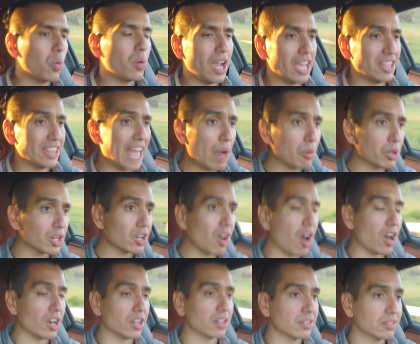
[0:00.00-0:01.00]
in that
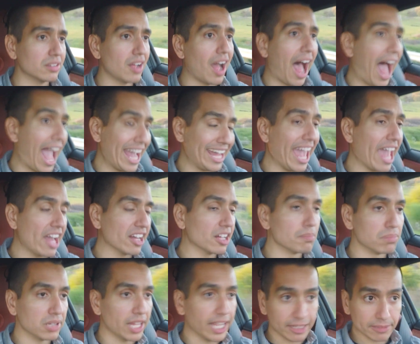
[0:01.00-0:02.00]
regard, I can't
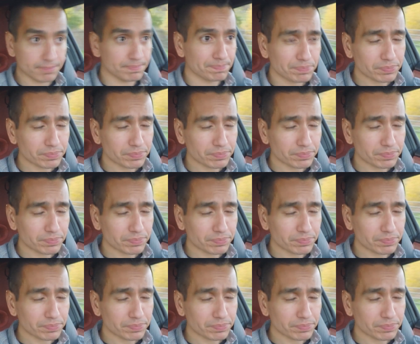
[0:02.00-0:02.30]
complain.